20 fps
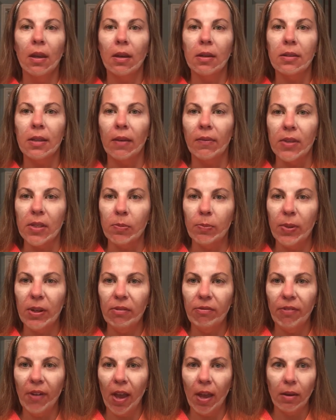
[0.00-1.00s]
I have this
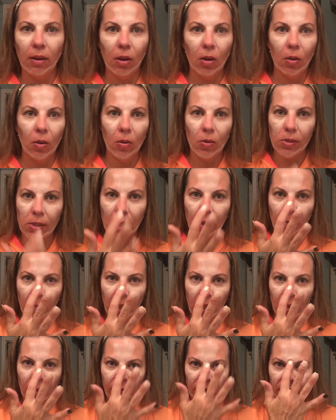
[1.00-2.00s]
big fat nose that I'm
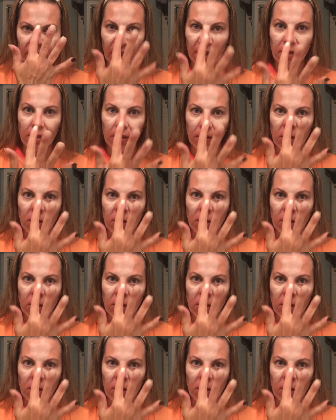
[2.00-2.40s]
gonna fix